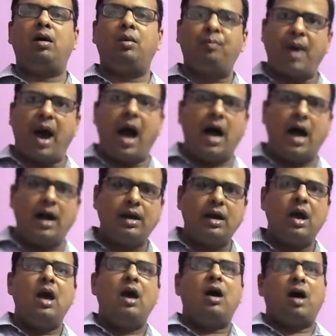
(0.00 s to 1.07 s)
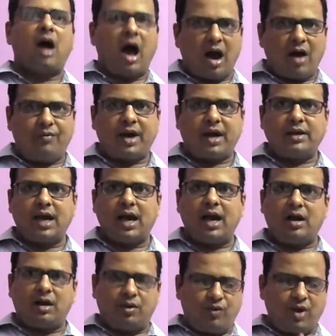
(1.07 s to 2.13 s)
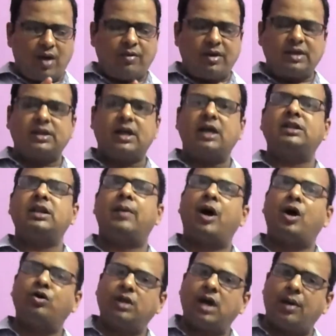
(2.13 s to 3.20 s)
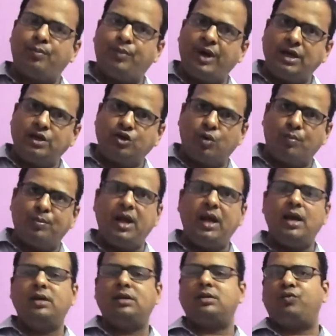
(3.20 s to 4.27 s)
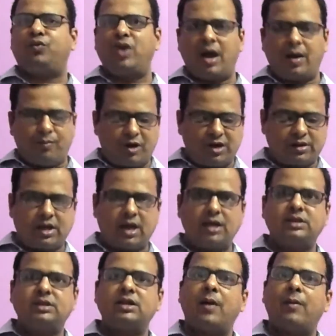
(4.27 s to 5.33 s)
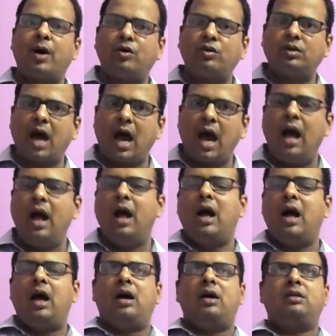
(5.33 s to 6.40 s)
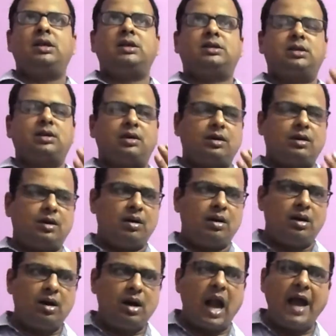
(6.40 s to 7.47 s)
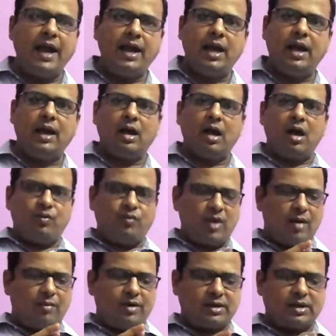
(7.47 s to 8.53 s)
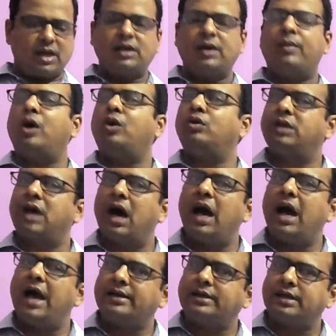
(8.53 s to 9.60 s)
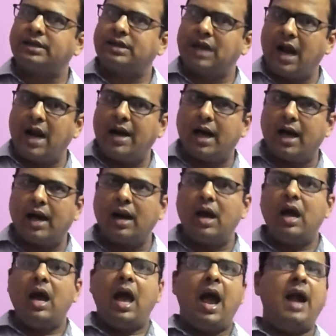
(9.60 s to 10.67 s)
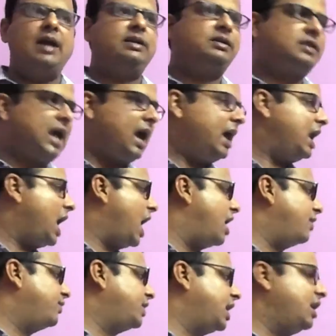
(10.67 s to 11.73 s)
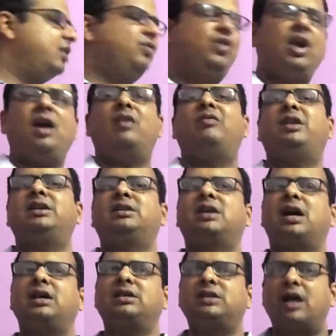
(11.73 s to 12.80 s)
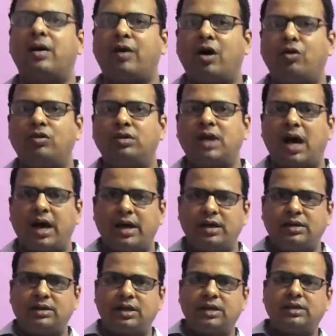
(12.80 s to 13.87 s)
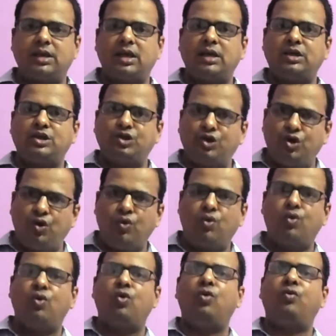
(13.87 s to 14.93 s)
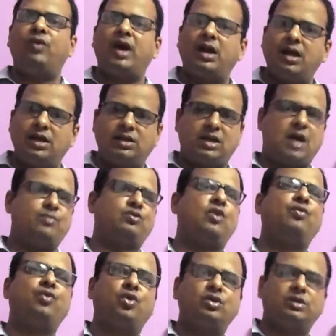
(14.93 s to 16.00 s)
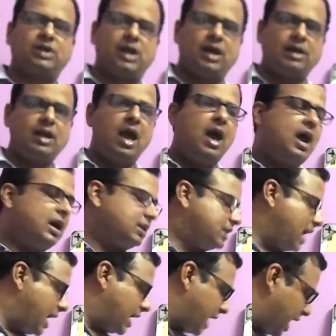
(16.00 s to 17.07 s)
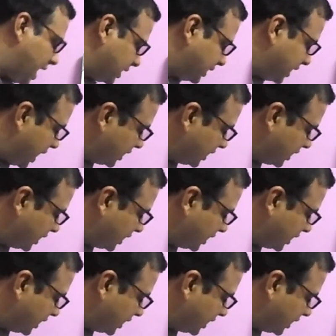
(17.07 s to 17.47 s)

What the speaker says: part. After that we have discussed about the breech openings, we have discussed about the this lining, we have discussed about the access ladder, and then after we have discussed about the stresses due to various types of forces, that are the